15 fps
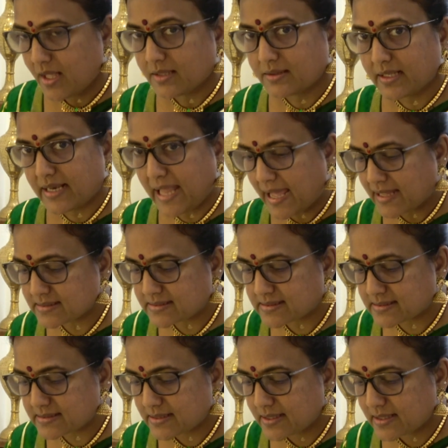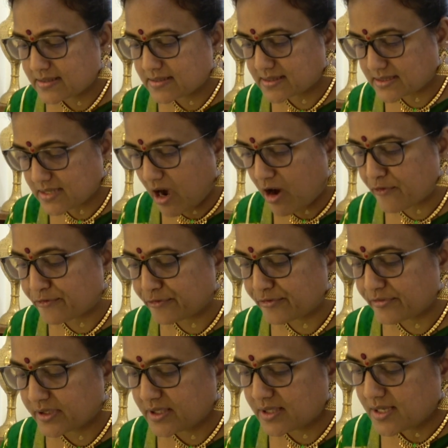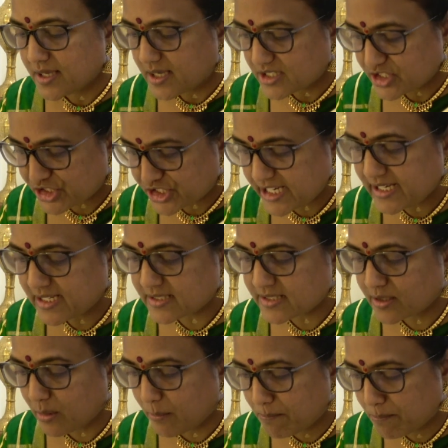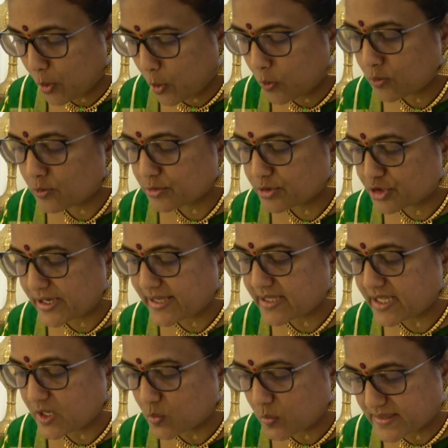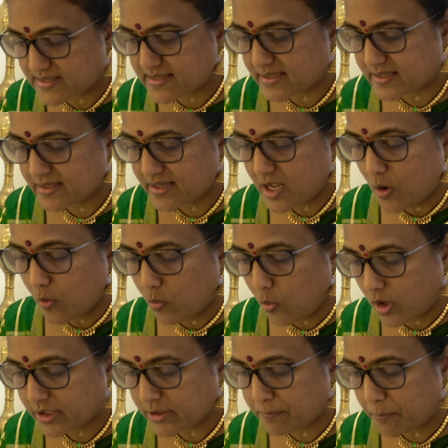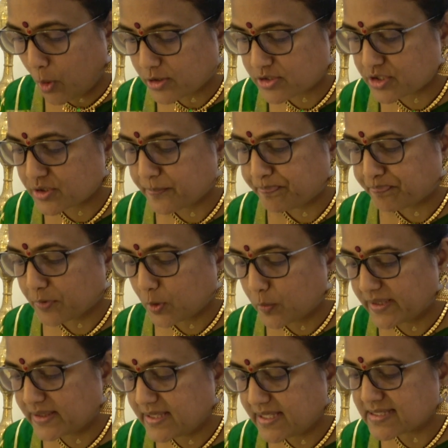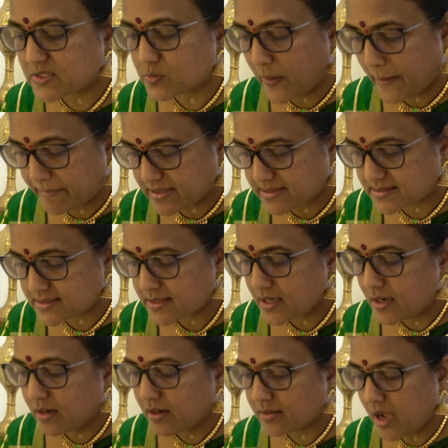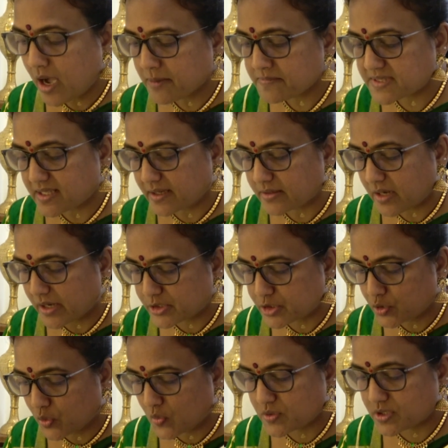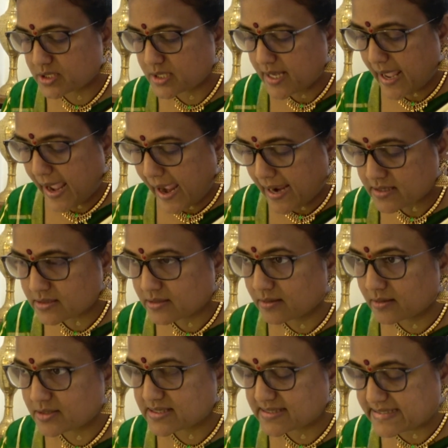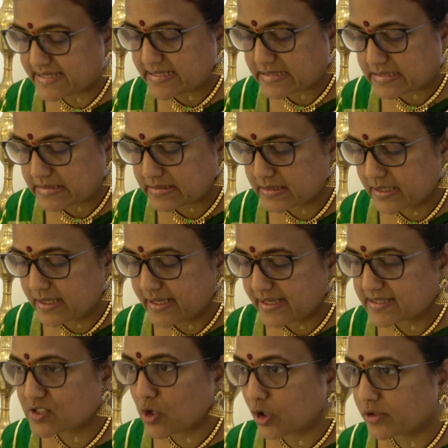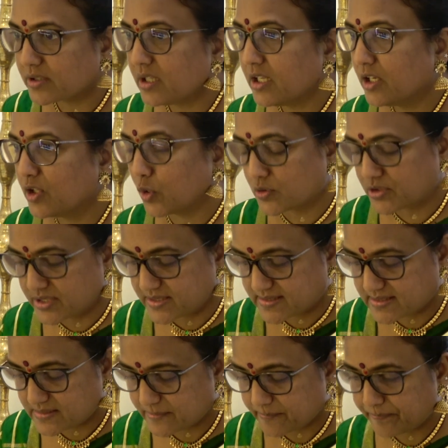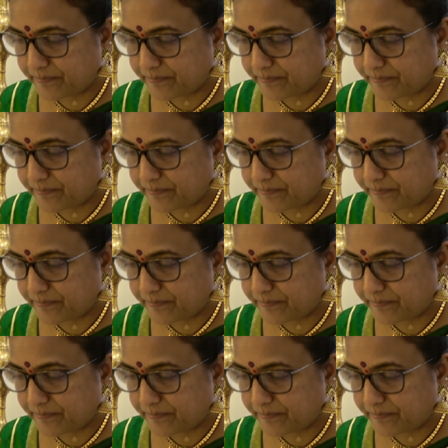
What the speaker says: The lance, staff, shield, bow, drinking vessel, water pot. With these weapons, her arms are adorned and her seat is on the lotus.